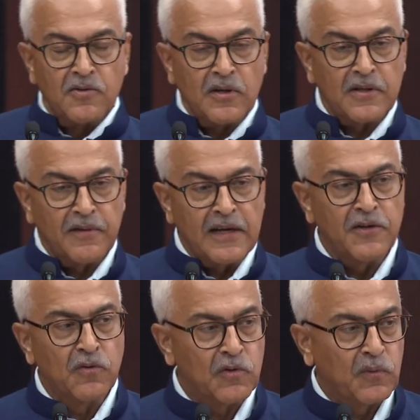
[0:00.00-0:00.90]
So it's a very
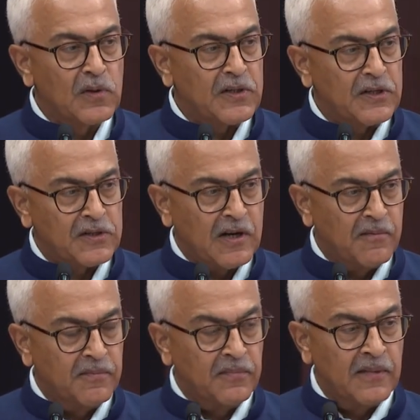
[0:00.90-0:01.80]
useful
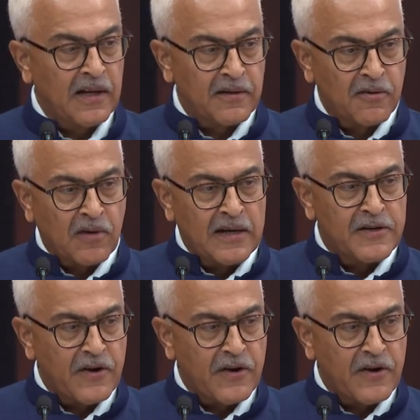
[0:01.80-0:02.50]
system that you can